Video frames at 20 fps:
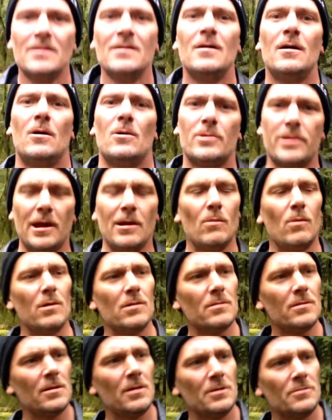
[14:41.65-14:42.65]
Okay, well,
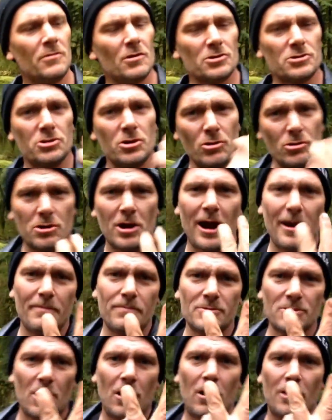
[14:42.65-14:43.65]
there's two types
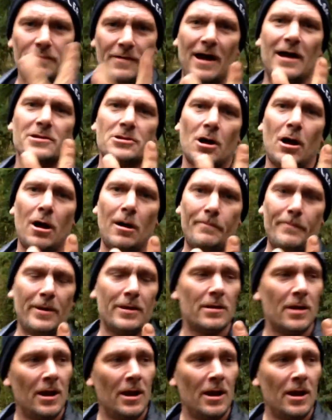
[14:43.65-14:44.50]
on that topic.